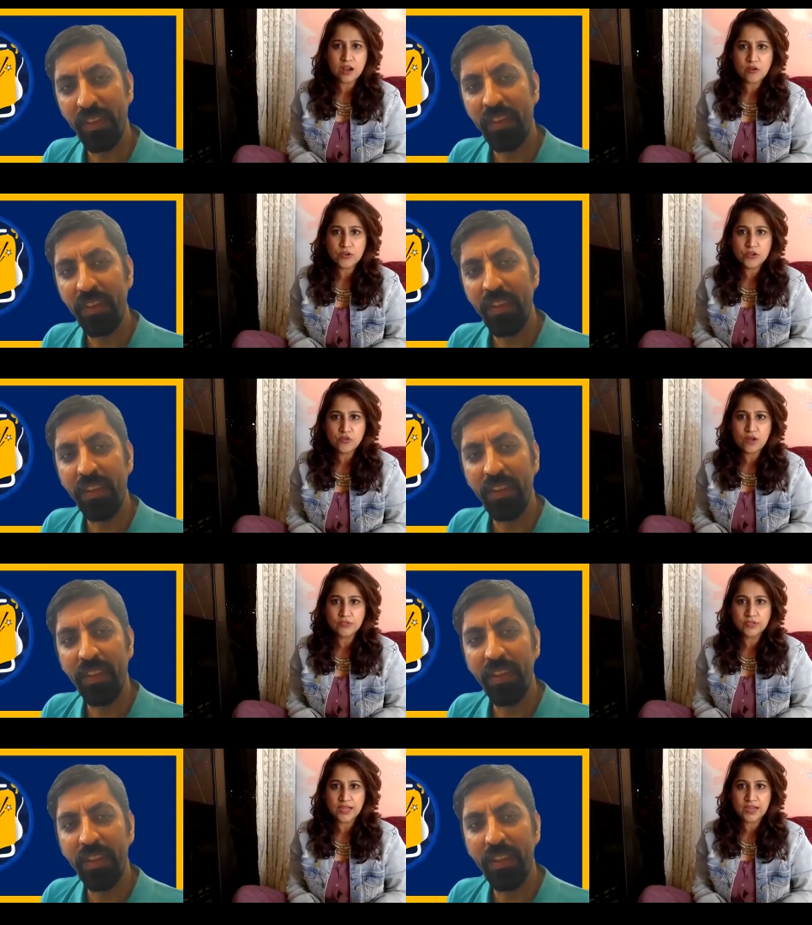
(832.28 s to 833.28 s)
Speaker 1: around you
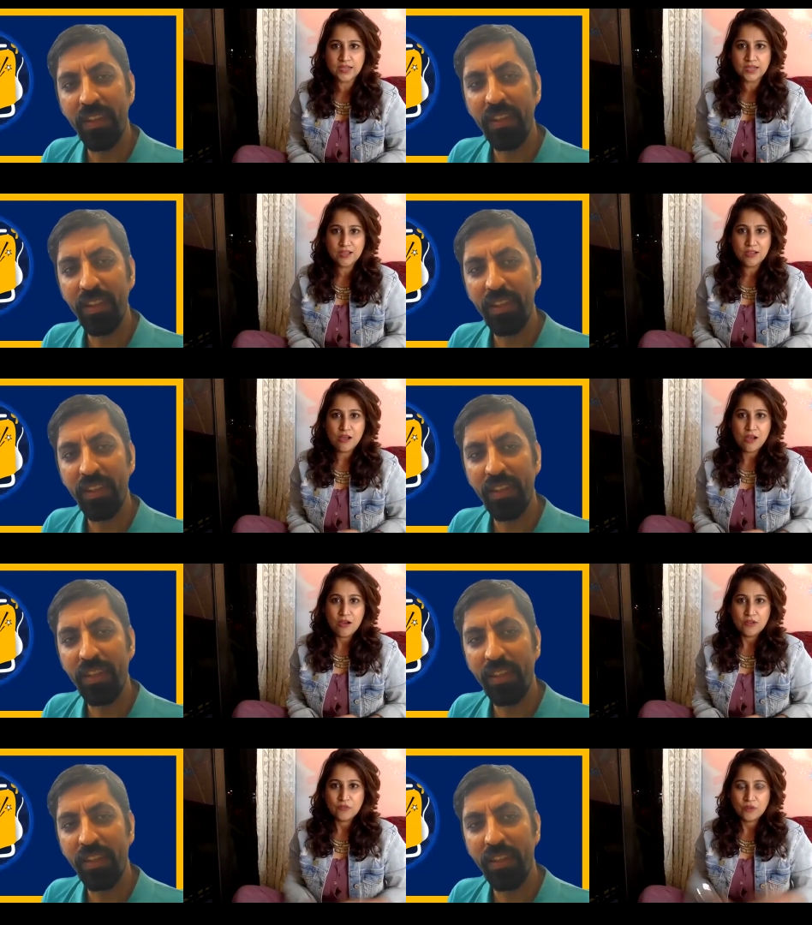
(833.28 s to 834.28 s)
after that.
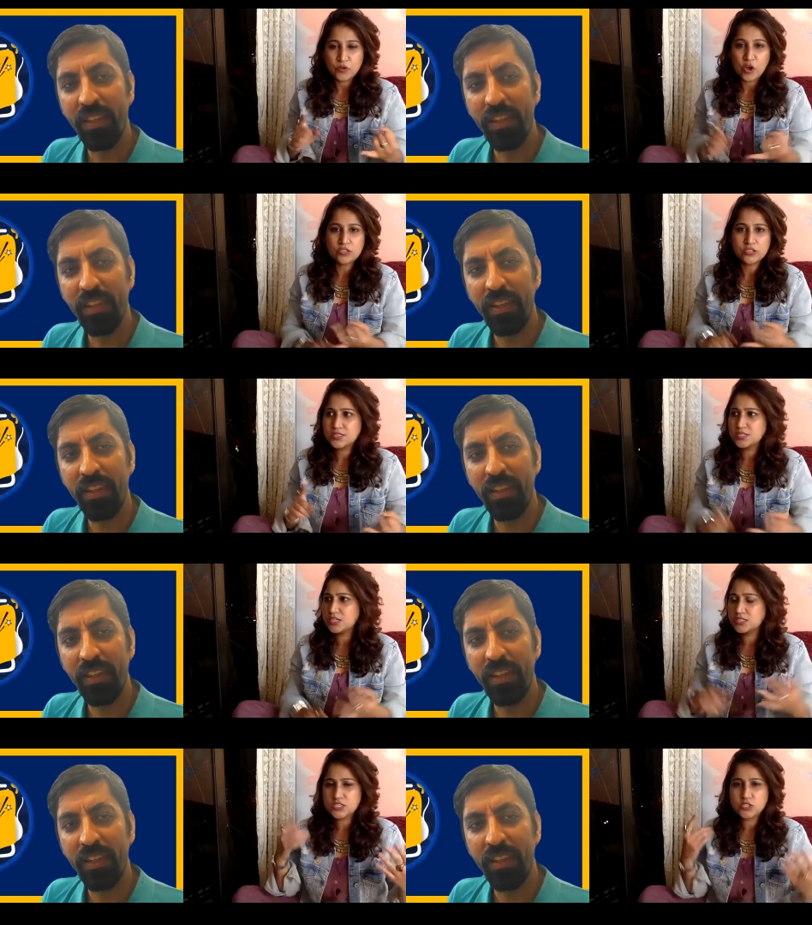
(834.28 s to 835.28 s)
From doctors,
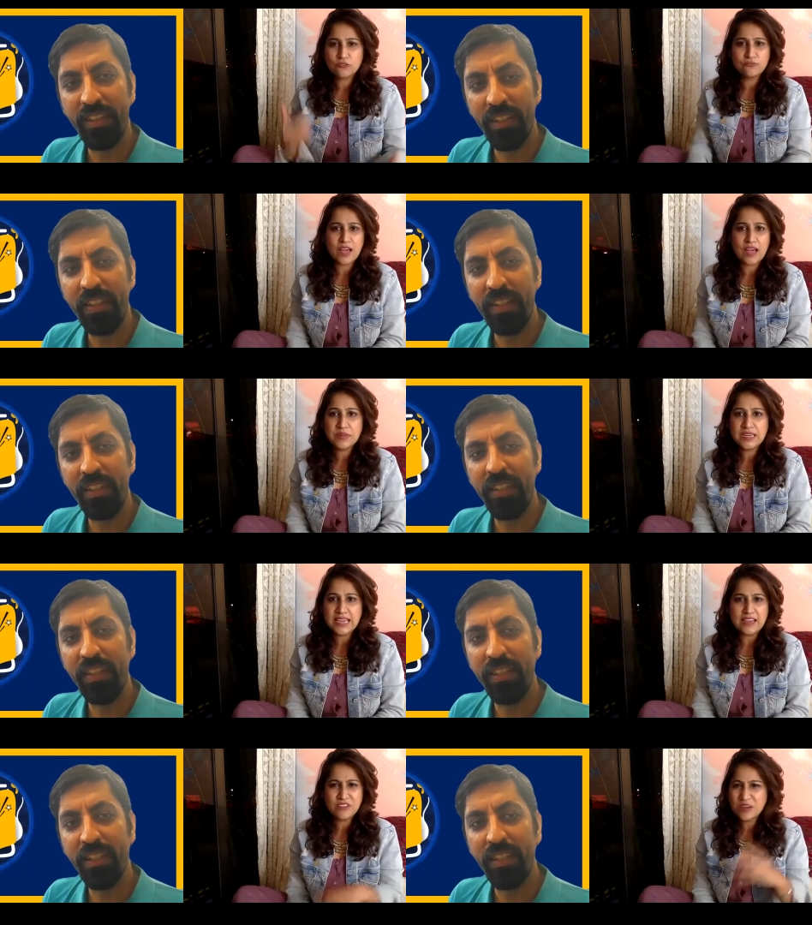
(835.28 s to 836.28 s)
nurses, your
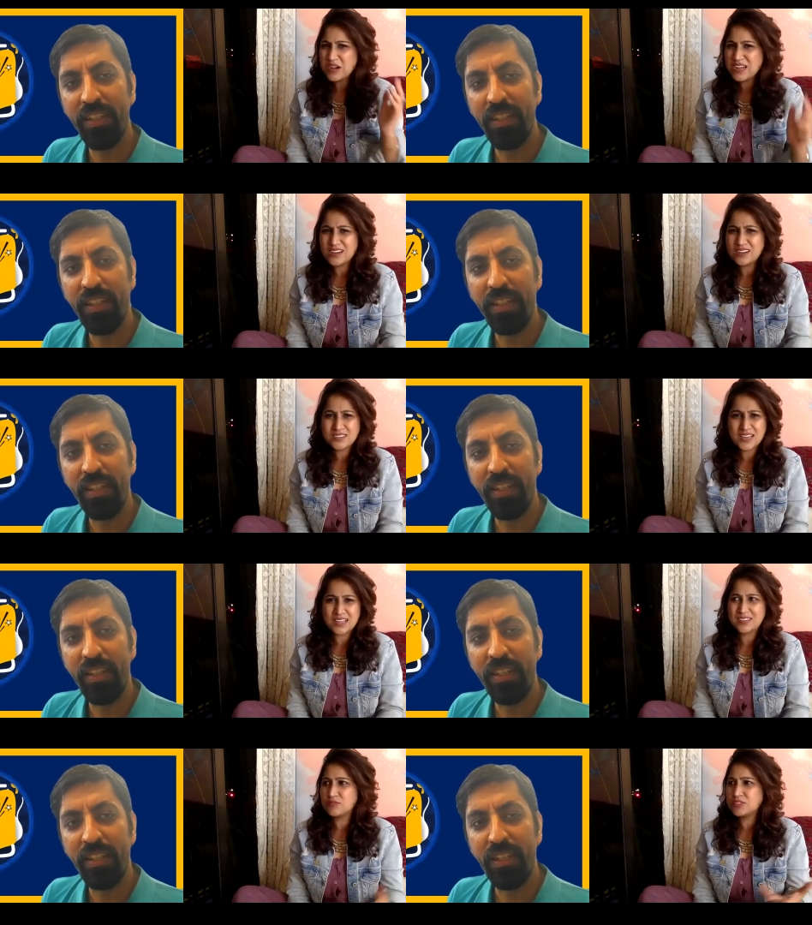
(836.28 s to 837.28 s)
family, everybody
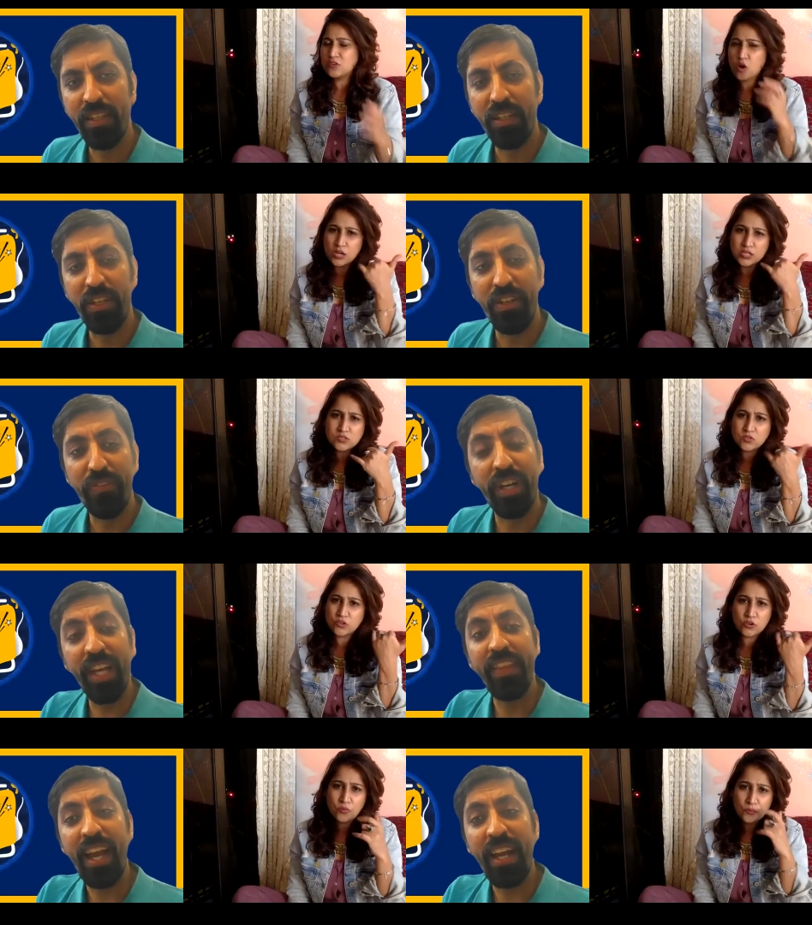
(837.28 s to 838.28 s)
understands. I was in college. So
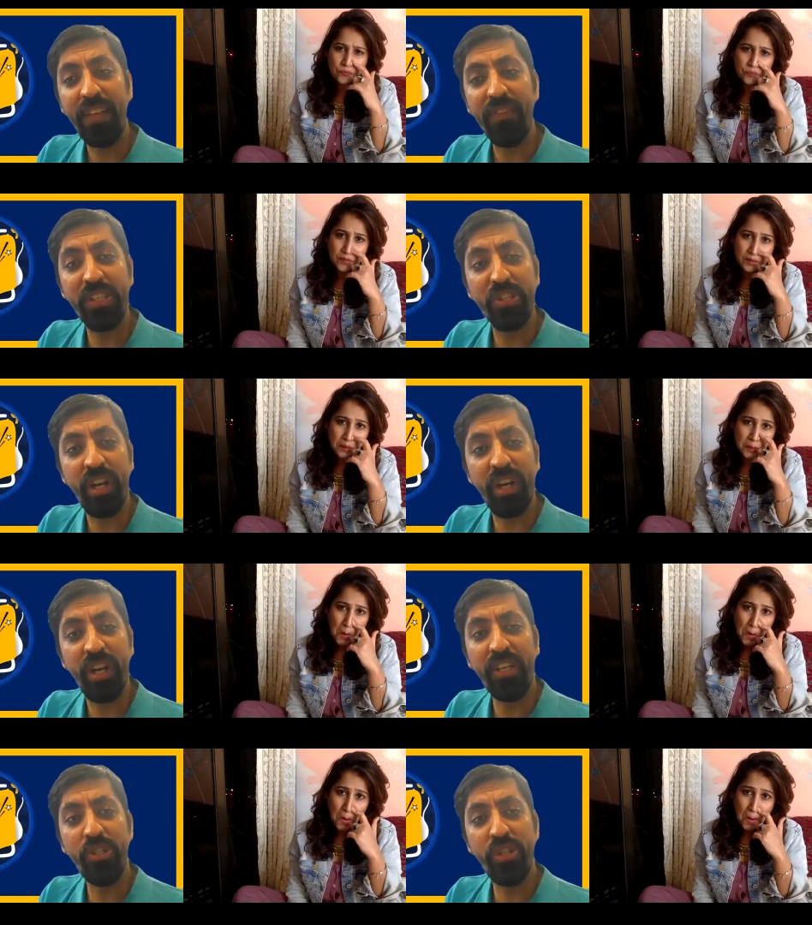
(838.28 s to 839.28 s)
Forget
Speaker 2: that, even
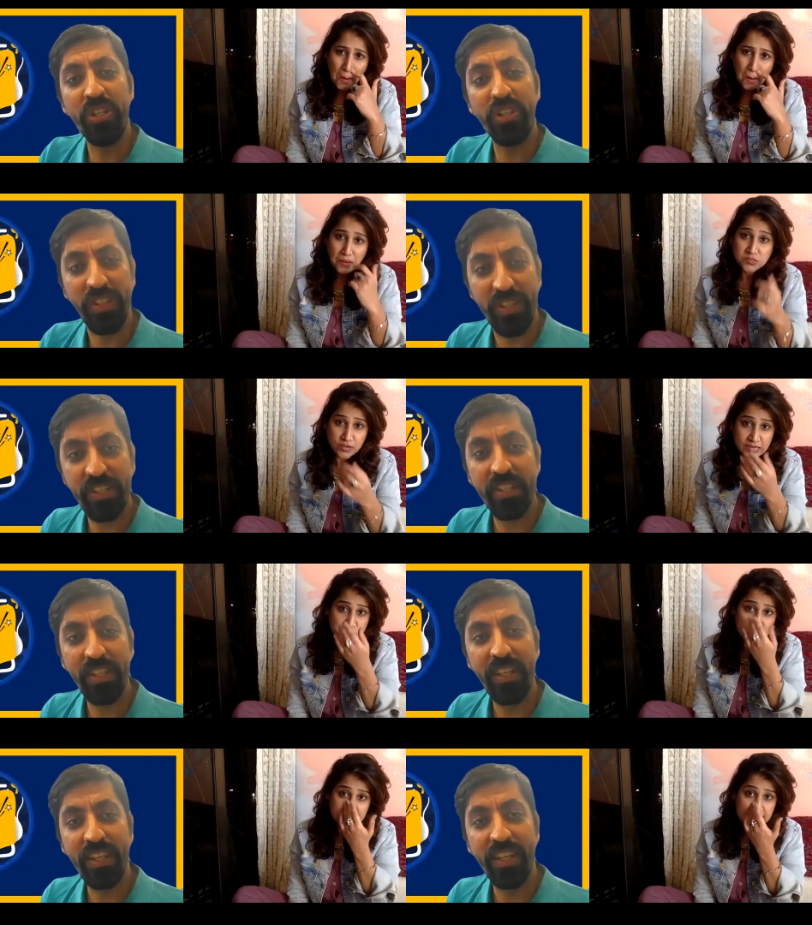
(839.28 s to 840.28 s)
strangers.
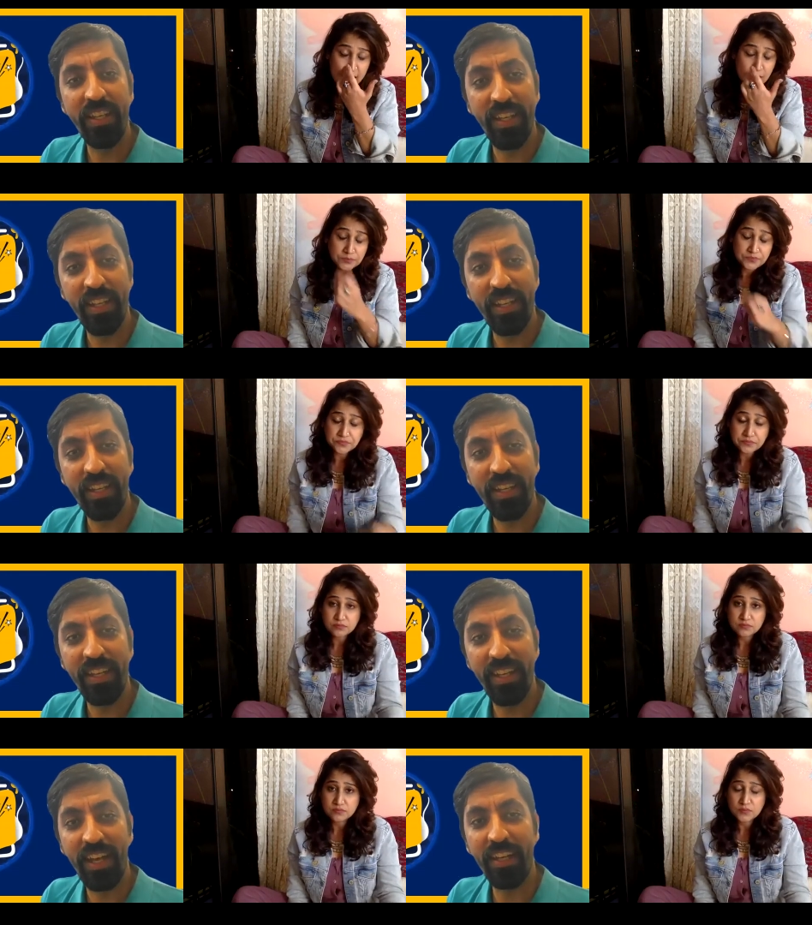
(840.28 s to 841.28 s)
Speaker 1: Strangers, yeah.
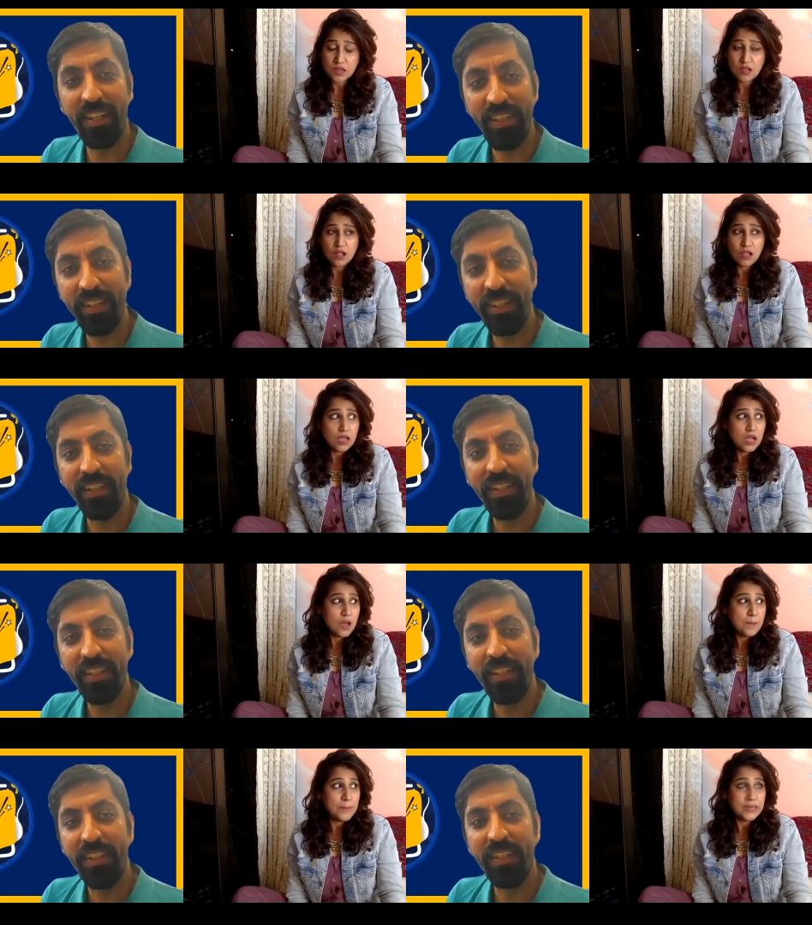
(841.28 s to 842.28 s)
Yeah.
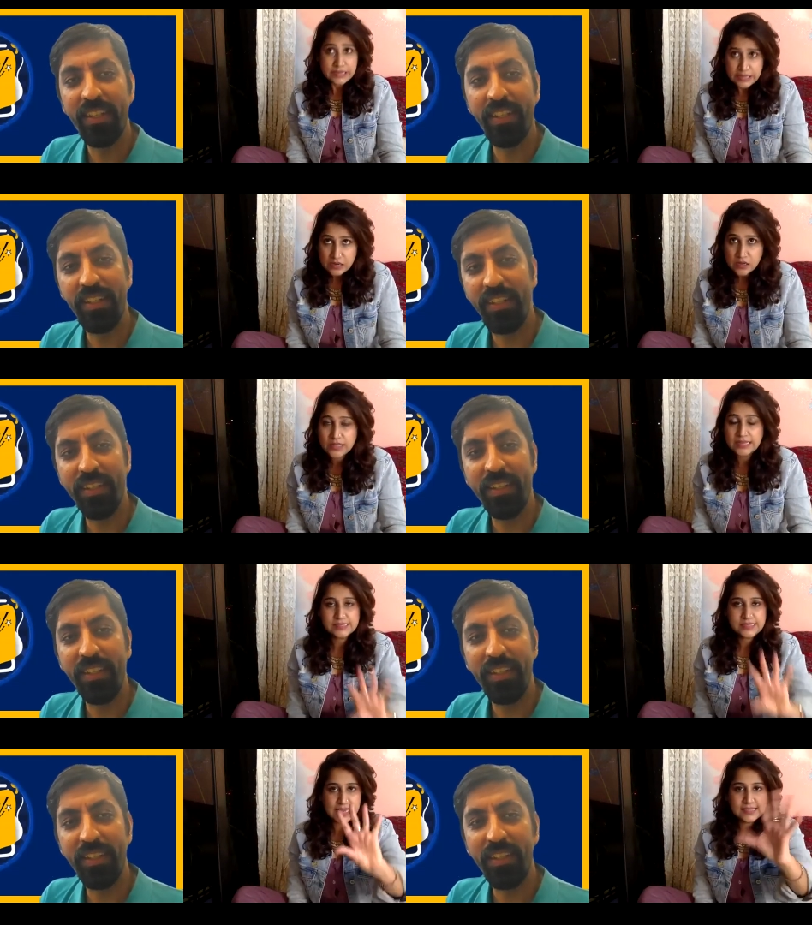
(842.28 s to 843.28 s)
But here,
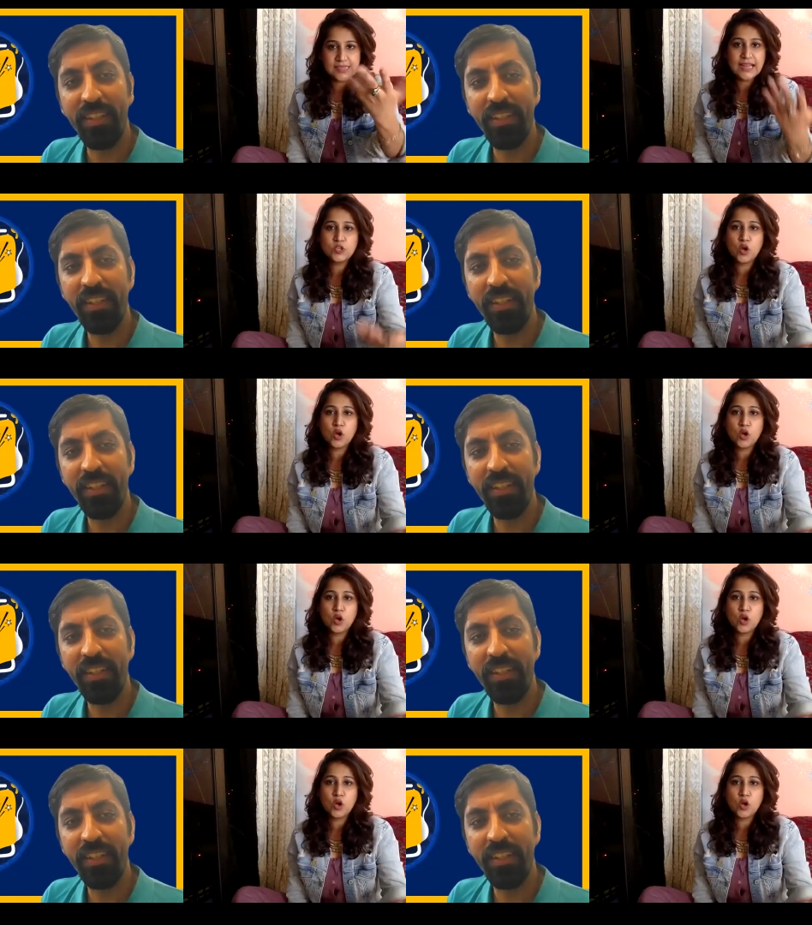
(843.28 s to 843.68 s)
it's the exact